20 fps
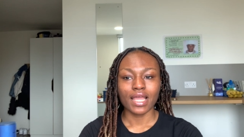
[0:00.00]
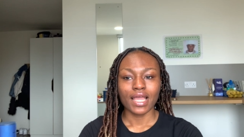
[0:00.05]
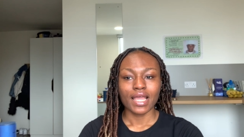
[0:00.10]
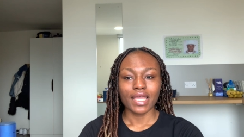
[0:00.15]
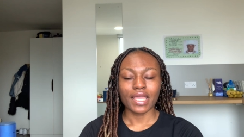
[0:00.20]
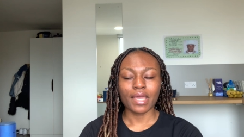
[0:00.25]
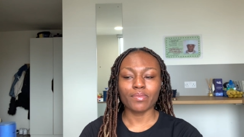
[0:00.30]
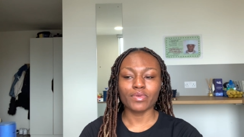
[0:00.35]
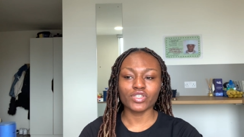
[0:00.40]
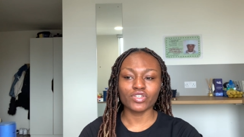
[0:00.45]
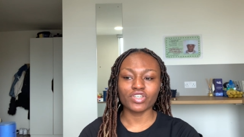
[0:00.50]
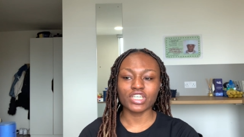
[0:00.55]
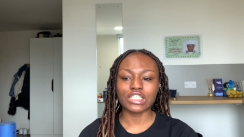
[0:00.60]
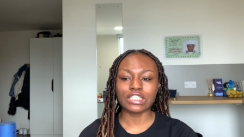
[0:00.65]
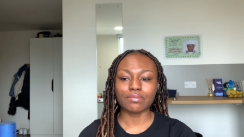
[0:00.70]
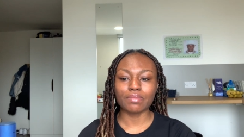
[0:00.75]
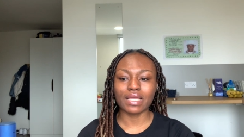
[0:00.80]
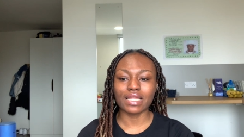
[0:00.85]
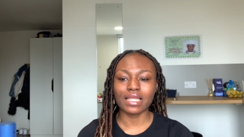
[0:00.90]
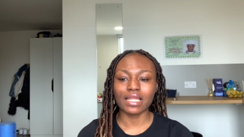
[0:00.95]
Chemistry is
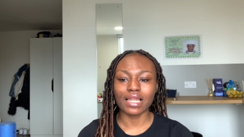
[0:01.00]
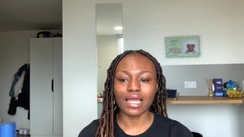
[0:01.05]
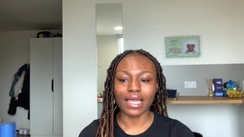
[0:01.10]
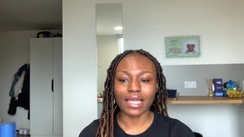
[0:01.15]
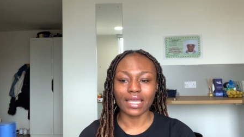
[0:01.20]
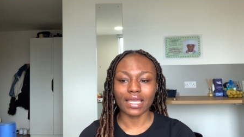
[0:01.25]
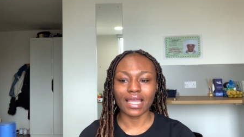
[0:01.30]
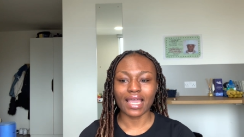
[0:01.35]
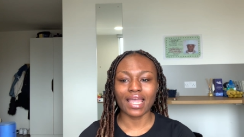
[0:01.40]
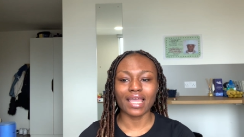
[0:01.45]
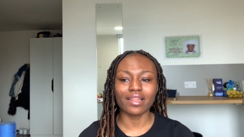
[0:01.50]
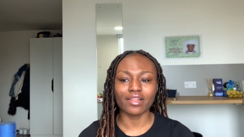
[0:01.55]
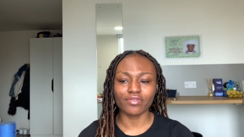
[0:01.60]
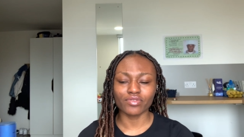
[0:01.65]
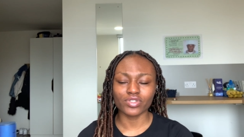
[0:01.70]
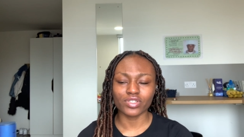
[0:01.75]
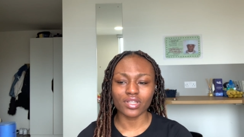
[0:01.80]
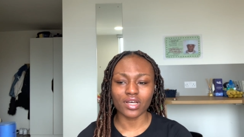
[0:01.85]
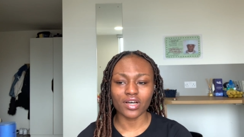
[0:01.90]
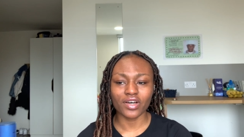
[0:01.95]
mainly like A-level
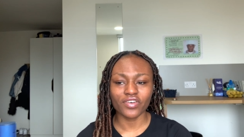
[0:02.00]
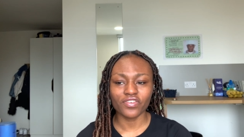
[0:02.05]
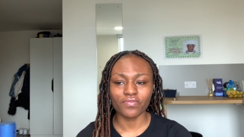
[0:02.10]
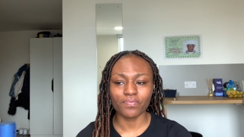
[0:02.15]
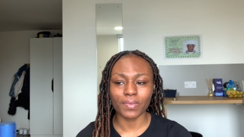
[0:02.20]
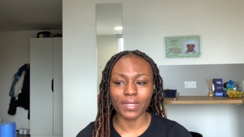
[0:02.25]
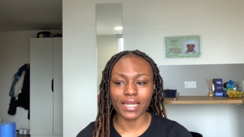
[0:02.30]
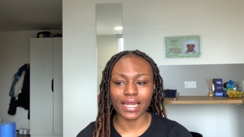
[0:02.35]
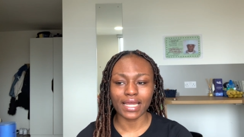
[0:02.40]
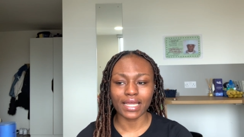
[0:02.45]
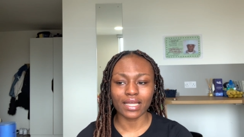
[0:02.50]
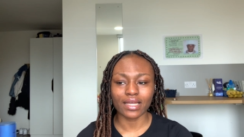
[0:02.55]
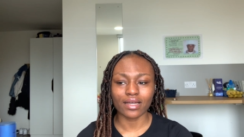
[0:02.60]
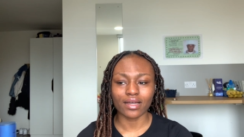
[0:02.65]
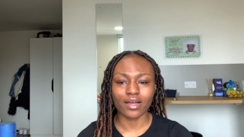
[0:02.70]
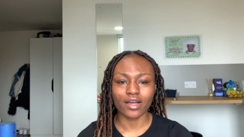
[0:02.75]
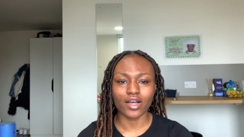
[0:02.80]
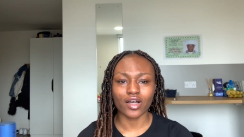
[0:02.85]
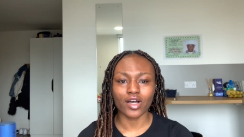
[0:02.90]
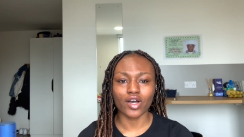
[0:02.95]
stuff, but like
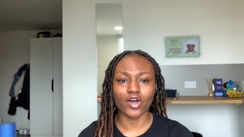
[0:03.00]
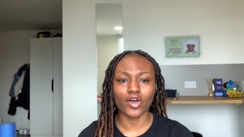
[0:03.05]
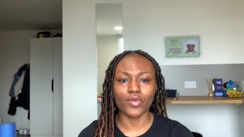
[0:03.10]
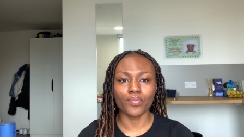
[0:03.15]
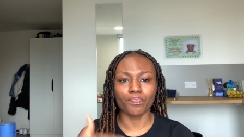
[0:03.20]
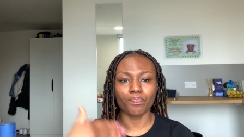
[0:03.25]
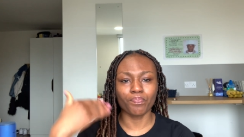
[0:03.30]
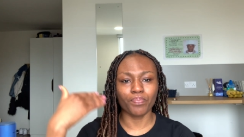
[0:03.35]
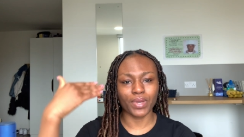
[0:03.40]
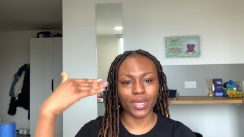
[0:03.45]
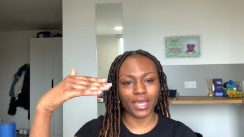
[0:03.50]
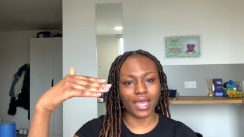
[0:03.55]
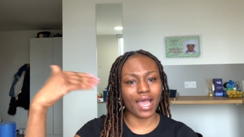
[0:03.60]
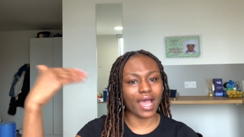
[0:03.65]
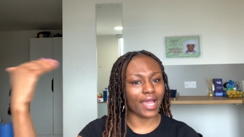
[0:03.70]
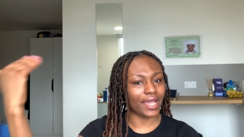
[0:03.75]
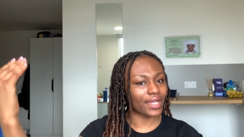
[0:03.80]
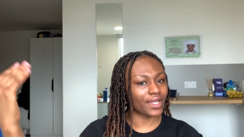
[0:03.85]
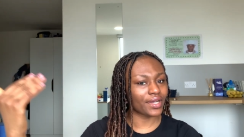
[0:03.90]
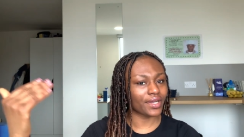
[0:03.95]
a bit
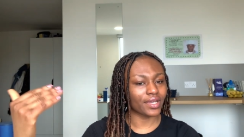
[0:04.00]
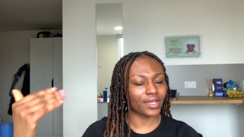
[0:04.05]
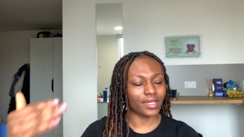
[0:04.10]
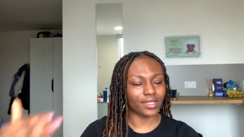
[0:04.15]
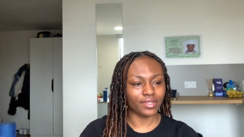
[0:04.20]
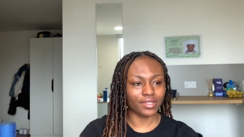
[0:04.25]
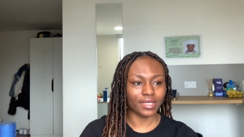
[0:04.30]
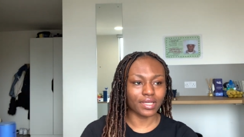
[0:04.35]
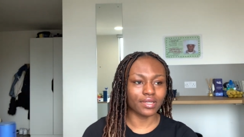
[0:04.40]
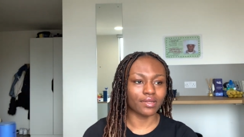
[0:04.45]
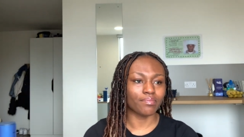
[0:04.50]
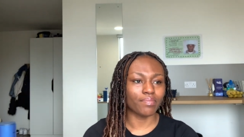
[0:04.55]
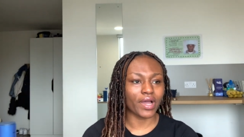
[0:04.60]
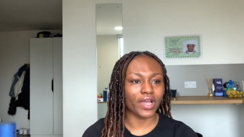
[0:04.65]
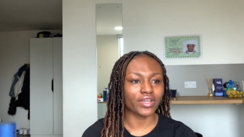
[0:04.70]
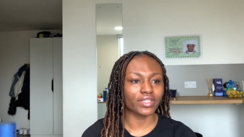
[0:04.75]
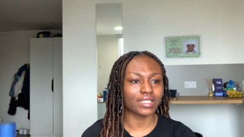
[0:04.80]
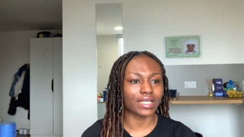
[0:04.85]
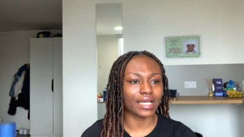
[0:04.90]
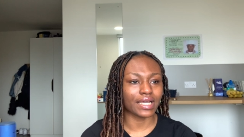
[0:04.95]
higher. And then
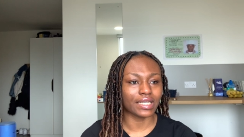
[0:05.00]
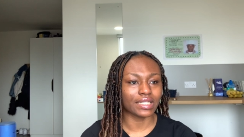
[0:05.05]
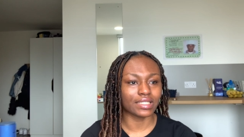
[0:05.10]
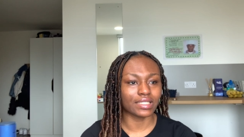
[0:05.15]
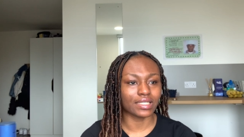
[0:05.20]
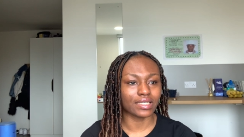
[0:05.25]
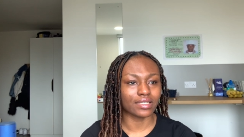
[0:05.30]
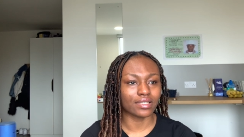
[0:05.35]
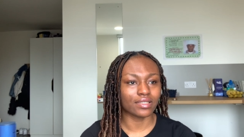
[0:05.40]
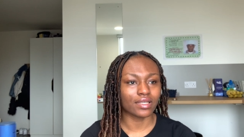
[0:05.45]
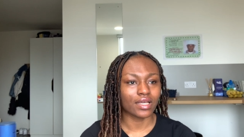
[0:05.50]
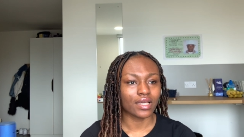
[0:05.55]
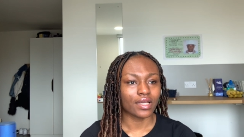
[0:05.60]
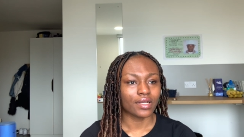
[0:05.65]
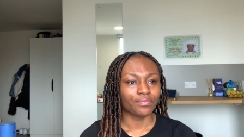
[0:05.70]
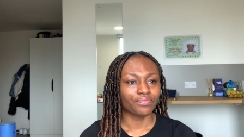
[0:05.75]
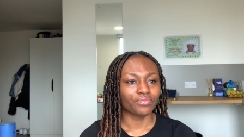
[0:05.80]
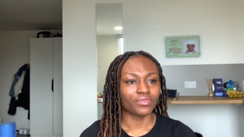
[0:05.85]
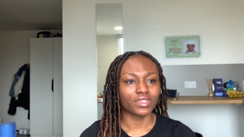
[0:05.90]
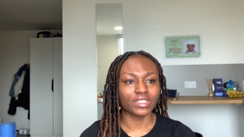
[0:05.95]
bioscience is
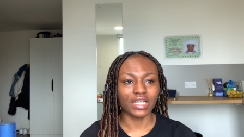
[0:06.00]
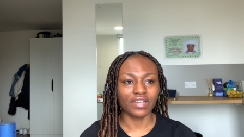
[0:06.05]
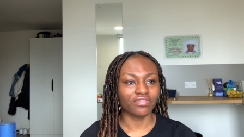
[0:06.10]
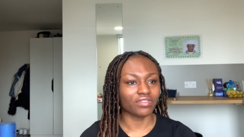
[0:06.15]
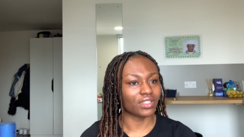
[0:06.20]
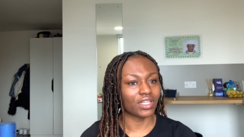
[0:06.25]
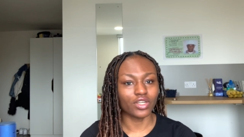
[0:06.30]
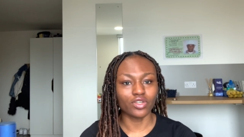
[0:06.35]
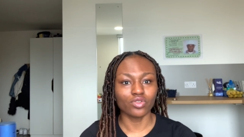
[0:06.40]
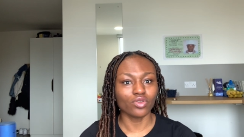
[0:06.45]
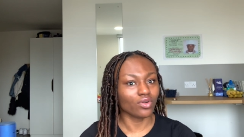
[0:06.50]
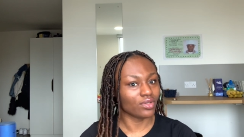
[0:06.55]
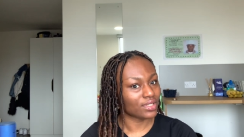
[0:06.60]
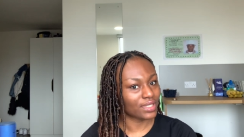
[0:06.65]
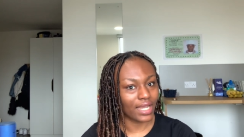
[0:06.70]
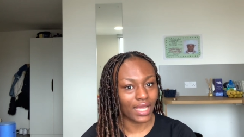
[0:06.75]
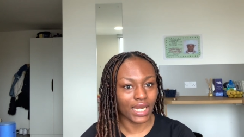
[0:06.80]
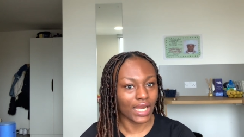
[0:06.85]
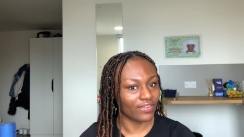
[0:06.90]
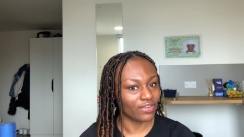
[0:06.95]
definitely not
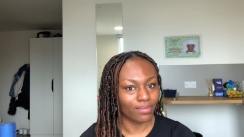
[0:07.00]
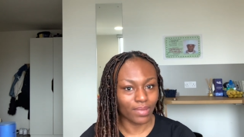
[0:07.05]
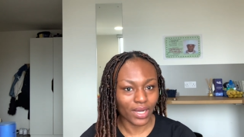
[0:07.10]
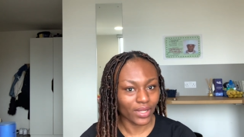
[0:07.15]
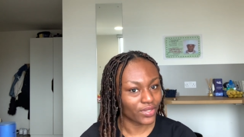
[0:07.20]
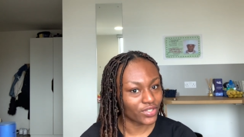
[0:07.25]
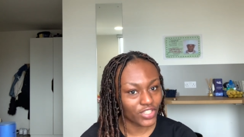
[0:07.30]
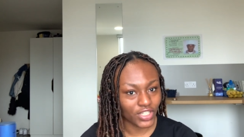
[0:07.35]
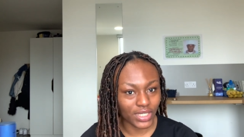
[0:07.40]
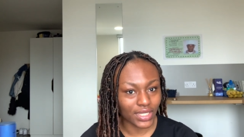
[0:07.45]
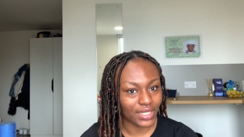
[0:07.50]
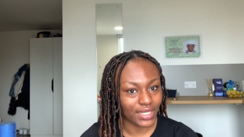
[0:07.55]
A-level biology.